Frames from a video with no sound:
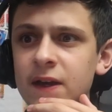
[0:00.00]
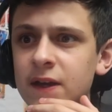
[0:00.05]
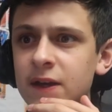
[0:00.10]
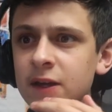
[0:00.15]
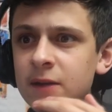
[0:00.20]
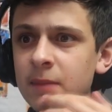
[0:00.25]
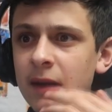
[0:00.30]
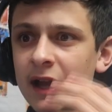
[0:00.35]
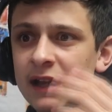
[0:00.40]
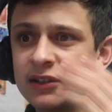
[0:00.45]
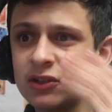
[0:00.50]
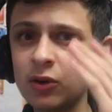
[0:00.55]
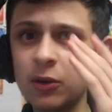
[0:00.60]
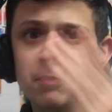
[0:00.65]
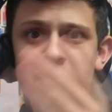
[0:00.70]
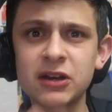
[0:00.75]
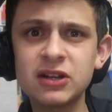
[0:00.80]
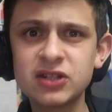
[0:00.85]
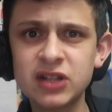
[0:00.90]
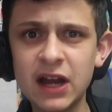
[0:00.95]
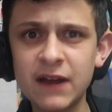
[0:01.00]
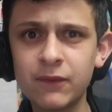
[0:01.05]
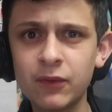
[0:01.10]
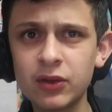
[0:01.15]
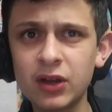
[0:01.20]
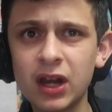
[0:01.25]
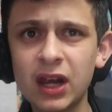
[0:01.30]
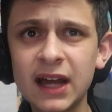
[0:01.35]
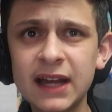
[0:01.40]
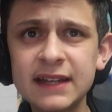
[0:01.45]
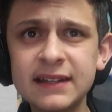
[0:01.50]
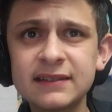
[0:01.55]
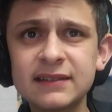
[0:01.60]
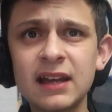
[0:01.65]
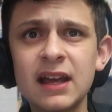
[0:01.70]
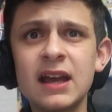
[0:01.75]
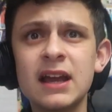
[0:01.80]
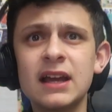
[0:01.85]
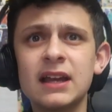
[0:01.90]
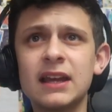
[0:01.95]
Um, I do appreciate everyone that likes.
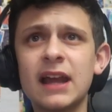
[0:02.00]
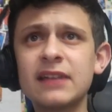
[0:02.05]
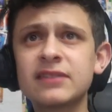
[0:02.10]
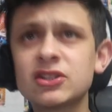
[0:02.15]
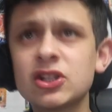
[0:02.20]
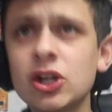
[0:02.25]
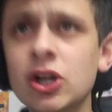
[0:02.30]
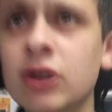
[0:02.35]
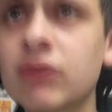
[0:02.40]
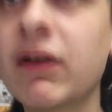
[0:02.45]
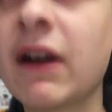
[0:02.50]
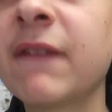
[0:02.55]
Let's go.